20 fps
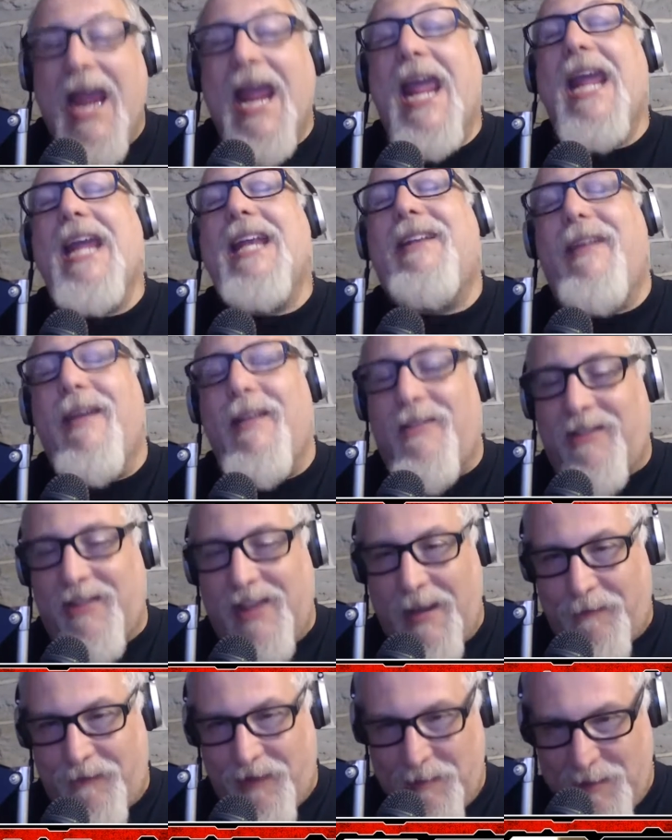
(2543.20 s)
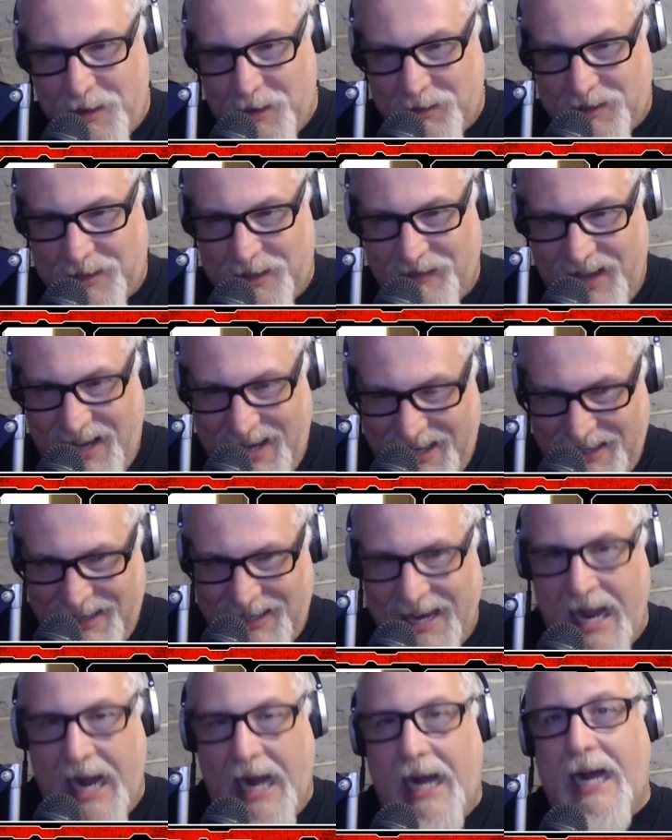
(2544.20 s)
Right. He did sleep for most of it.
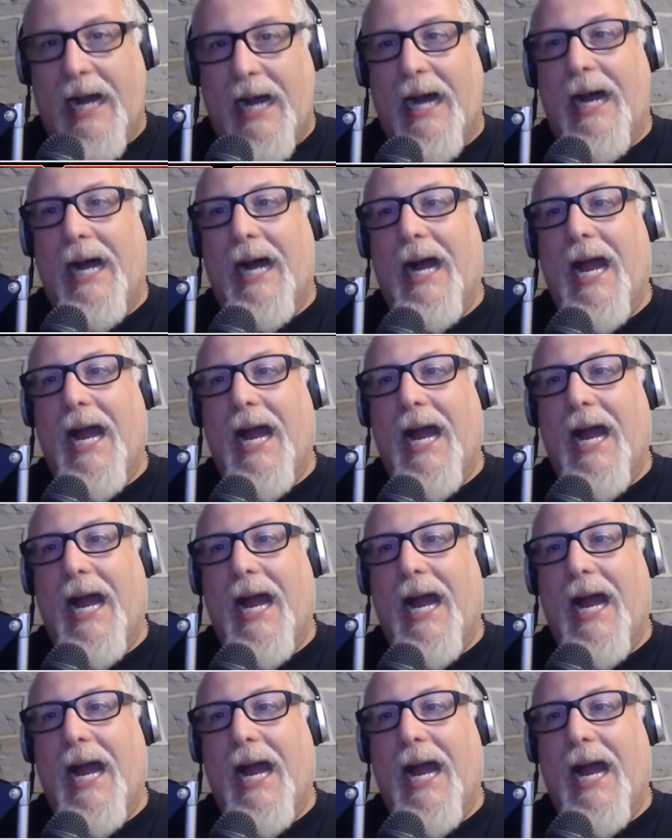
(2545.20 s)
Yeah.